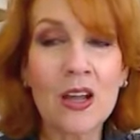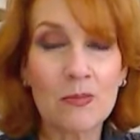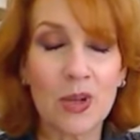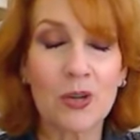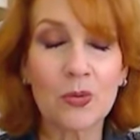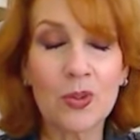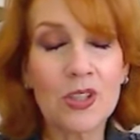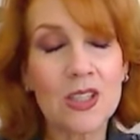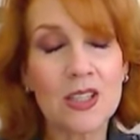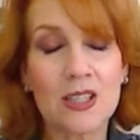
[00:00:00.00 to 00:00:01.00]
But I
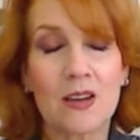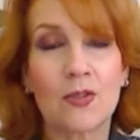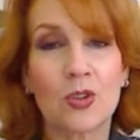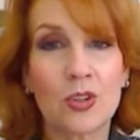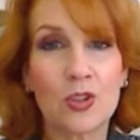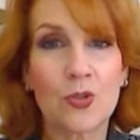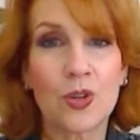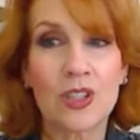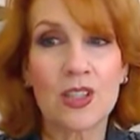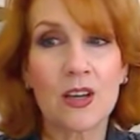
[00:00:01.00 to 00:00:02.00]
really discovered the
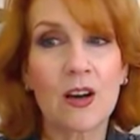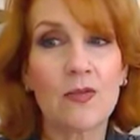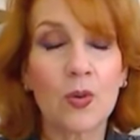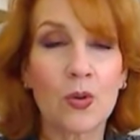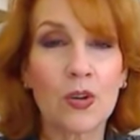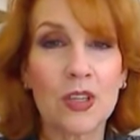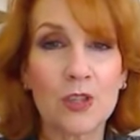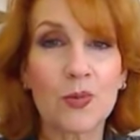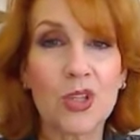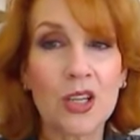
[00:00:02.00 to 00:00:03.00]
joys of
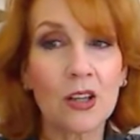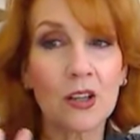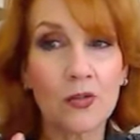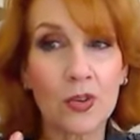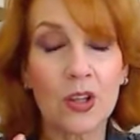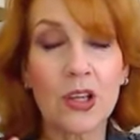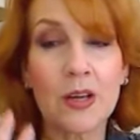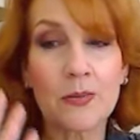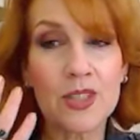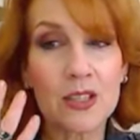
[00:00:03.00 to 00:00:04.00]
orange, particularly for the
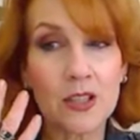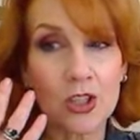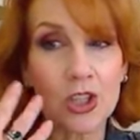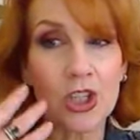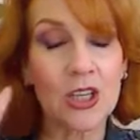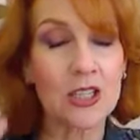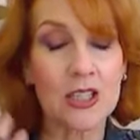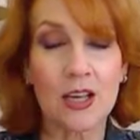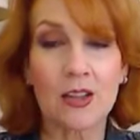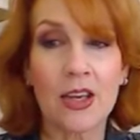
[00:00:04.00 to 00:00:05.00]
lips, the cheeks,
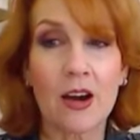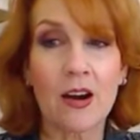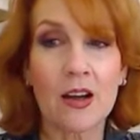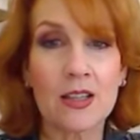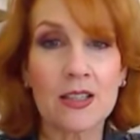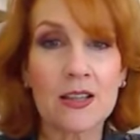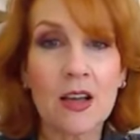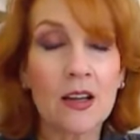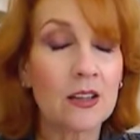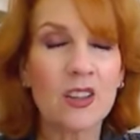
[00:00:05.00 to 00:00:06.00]
and the eyes.
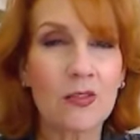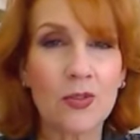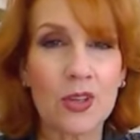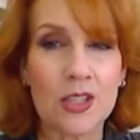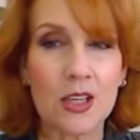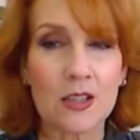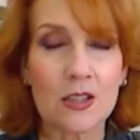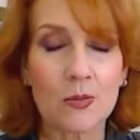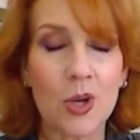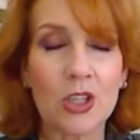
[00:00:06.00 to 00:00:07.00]
Not for the skin
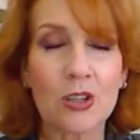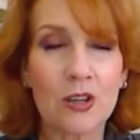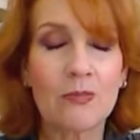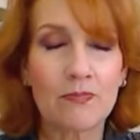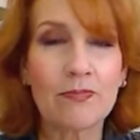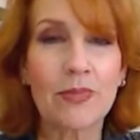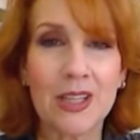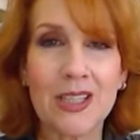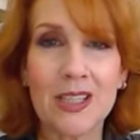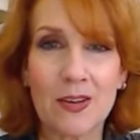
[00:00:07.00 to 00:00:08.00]
so much,
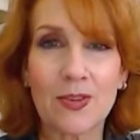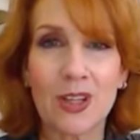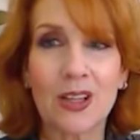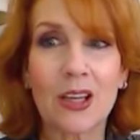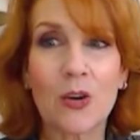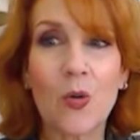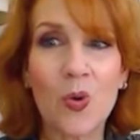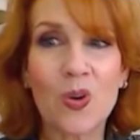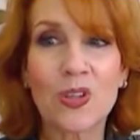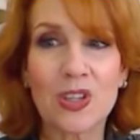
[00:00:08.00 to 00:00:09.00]
but definitely
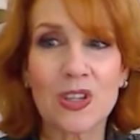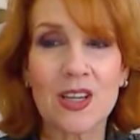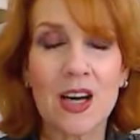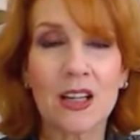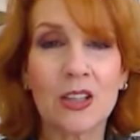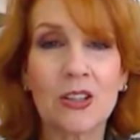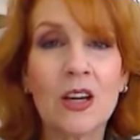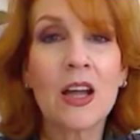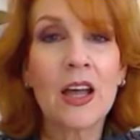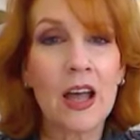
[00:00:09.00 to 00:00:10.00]
orange as a color.
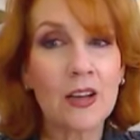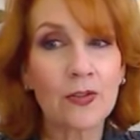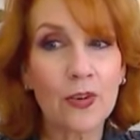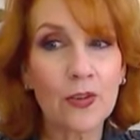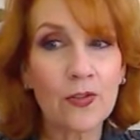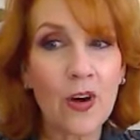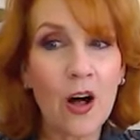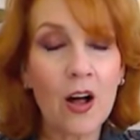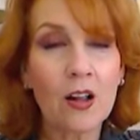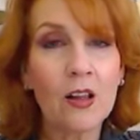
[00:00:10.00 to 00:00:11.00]
And for
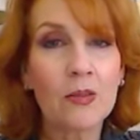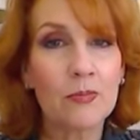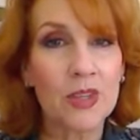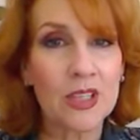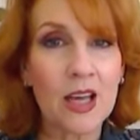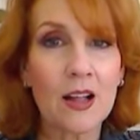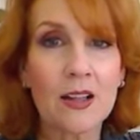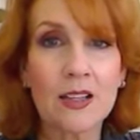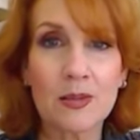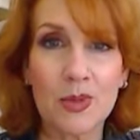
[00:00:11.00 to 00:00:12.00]
fall,
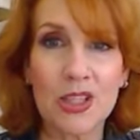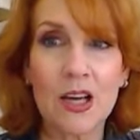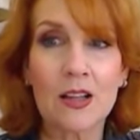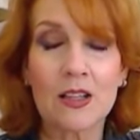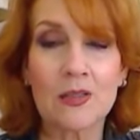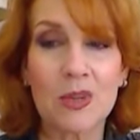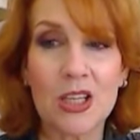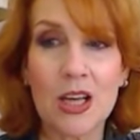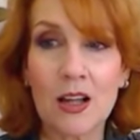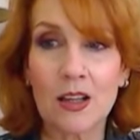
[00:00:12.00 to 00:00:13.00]
metallics, metallics,
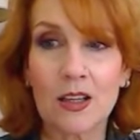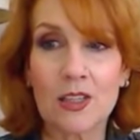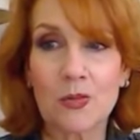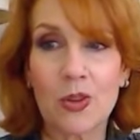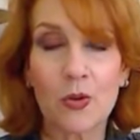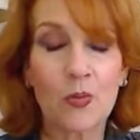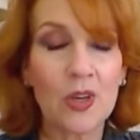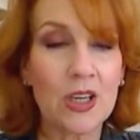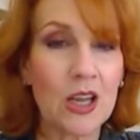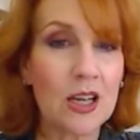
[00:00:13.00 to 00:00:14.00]
metallics, whether it
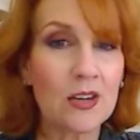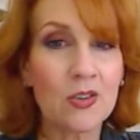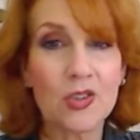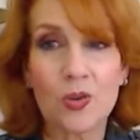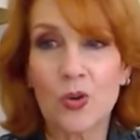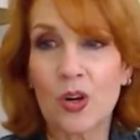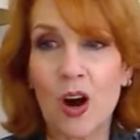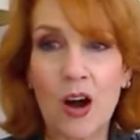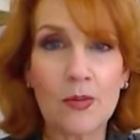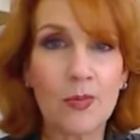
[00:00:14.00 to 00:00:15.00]
be nails or
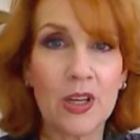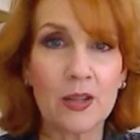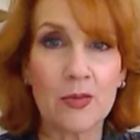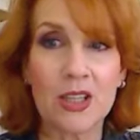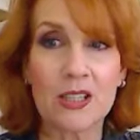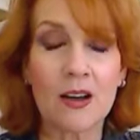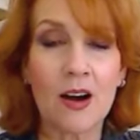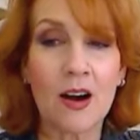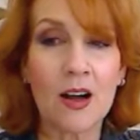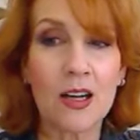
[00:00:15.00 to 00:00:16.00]
eye pigments.
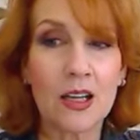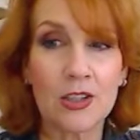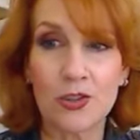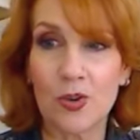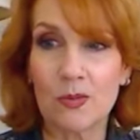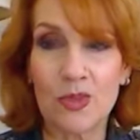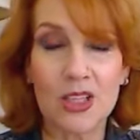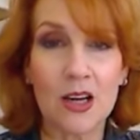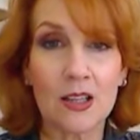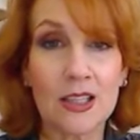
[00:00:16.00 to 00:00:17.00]
I enjoyed
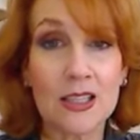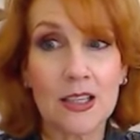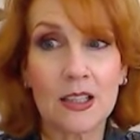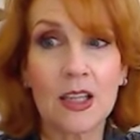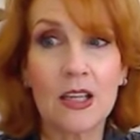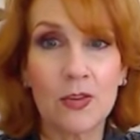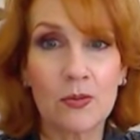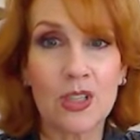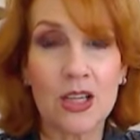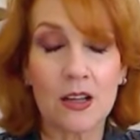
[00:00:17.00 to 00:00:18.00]
metallics, and even
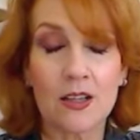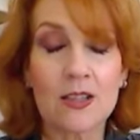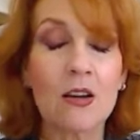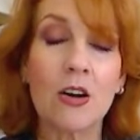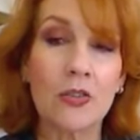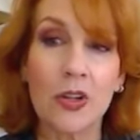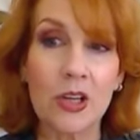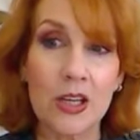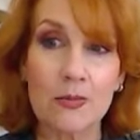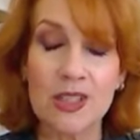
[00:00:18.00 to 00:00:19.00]
metallics on the
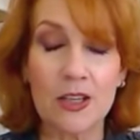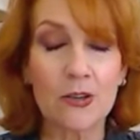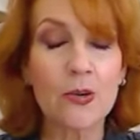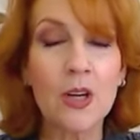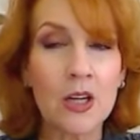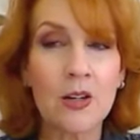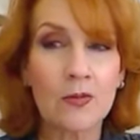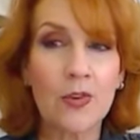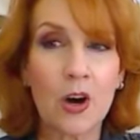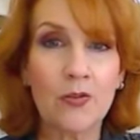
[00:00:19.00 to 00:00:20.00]
lips. So
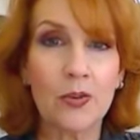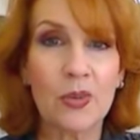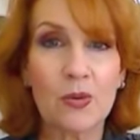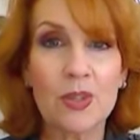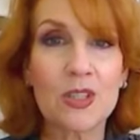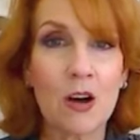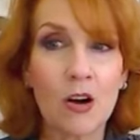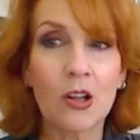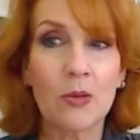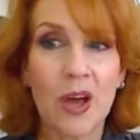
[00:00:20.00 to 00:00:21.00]
fall for me was
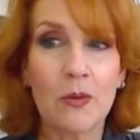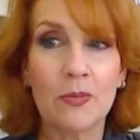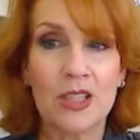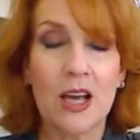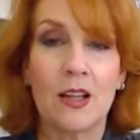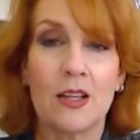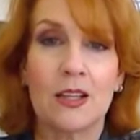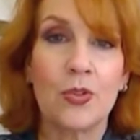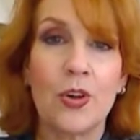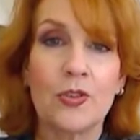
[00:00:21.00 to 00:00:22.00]
all about
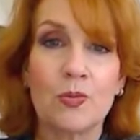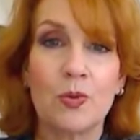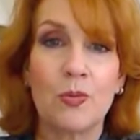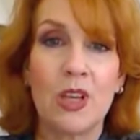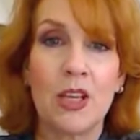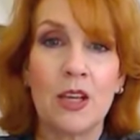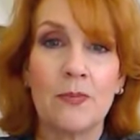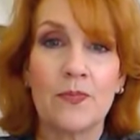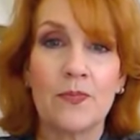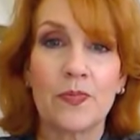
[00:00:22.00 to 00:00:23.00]
metallics. Those would be
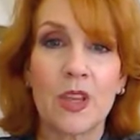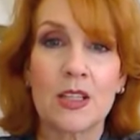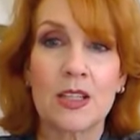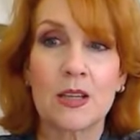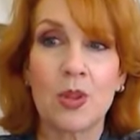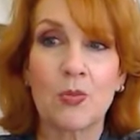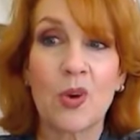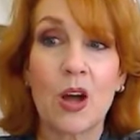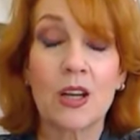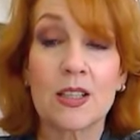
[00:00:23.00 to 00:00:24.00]
some of the
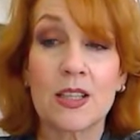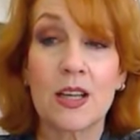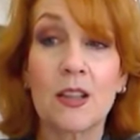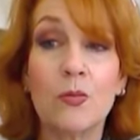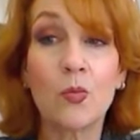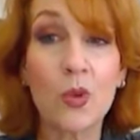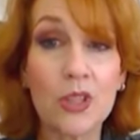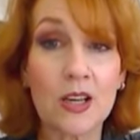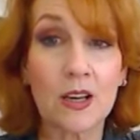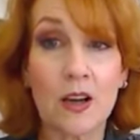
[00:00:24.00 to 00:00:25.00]
products. And then
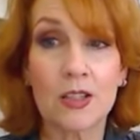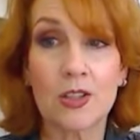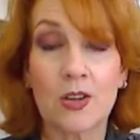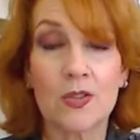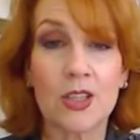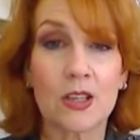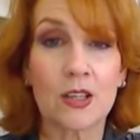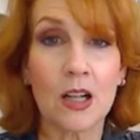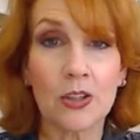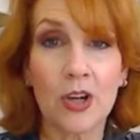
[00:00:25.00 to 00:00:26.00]
once I got into those
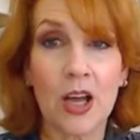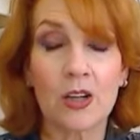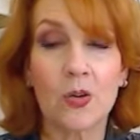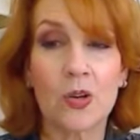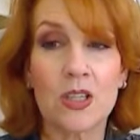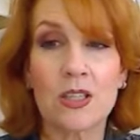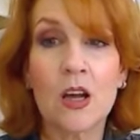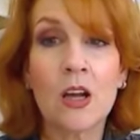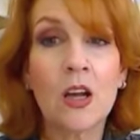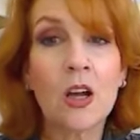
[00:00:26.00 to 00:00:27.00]
color categories,
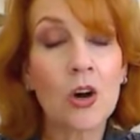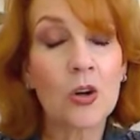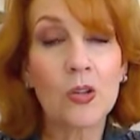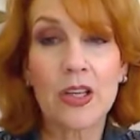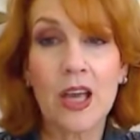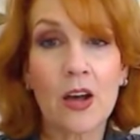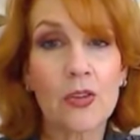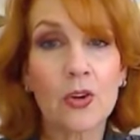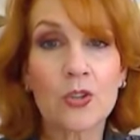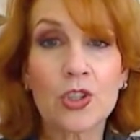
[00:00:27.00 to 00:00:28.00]
holy cow,
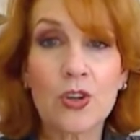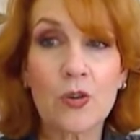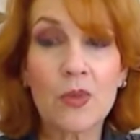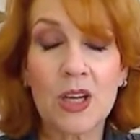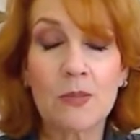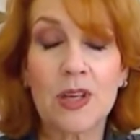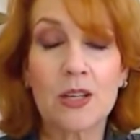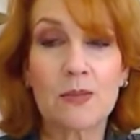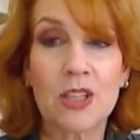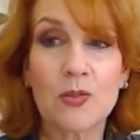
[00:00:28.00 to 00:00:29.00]
there are so many
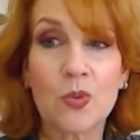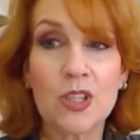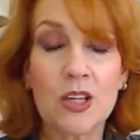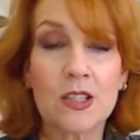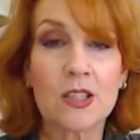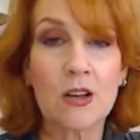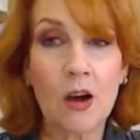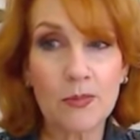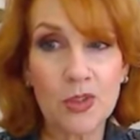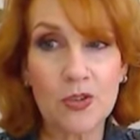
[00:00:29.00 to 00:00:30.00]
pigments. Once I
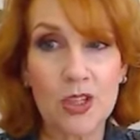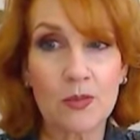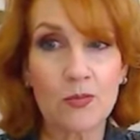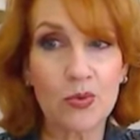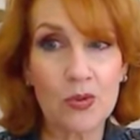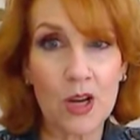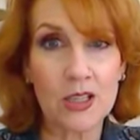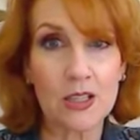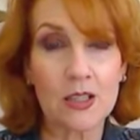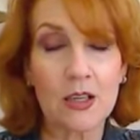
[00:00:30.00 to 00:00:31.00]
stopped using
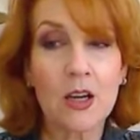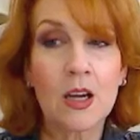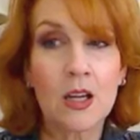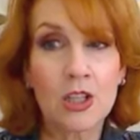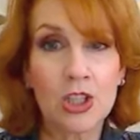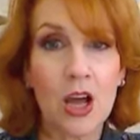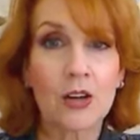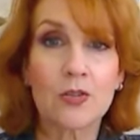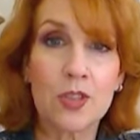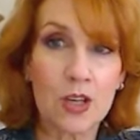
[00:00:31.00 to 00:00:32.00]
pressed
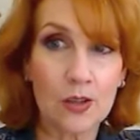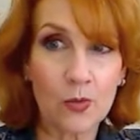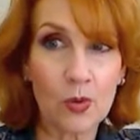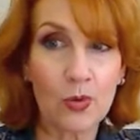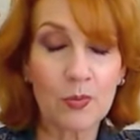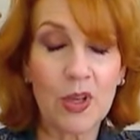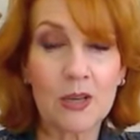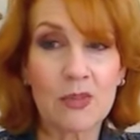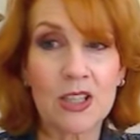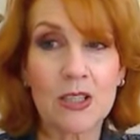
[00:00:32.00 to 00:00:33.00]
shadows and went with
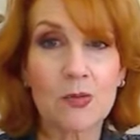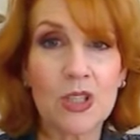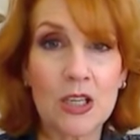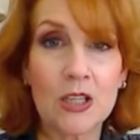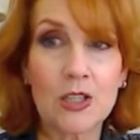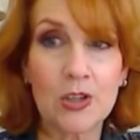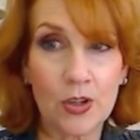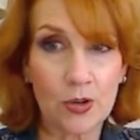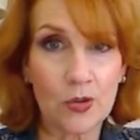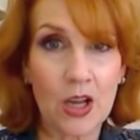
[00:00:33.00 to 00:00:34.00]
pigments, it was easier to
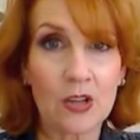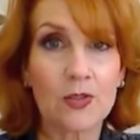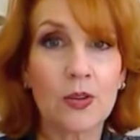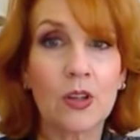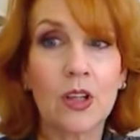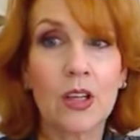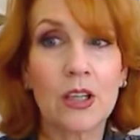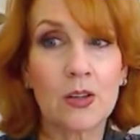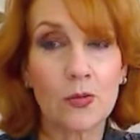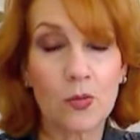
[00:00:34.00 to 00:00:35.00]
go natural.
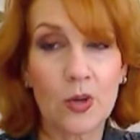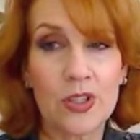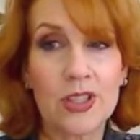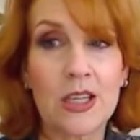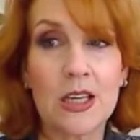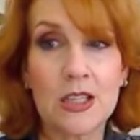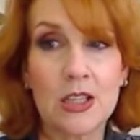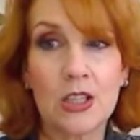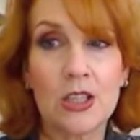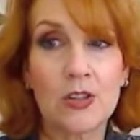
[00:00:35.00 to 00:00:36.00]
It was
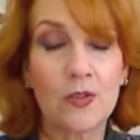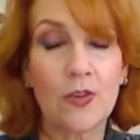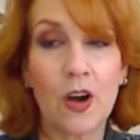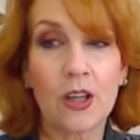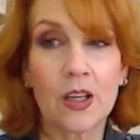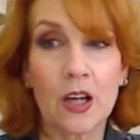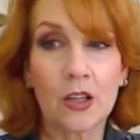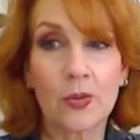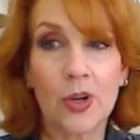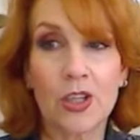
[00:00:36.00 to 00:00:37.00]
easy to find
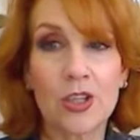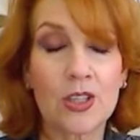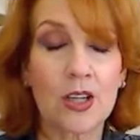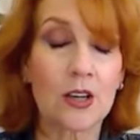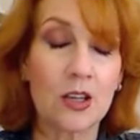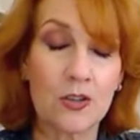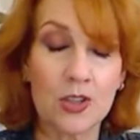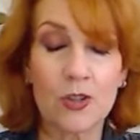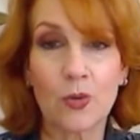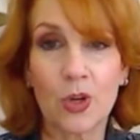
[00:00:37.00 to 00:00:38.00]
color ranges. I got
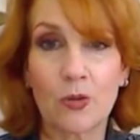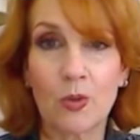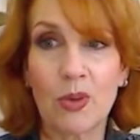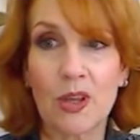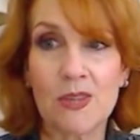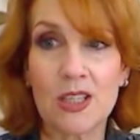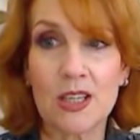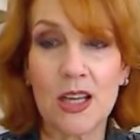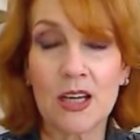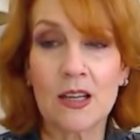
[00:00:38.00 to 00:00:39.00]
used to working with pigments
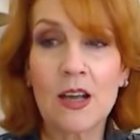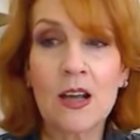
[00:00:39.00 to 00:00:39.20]
again.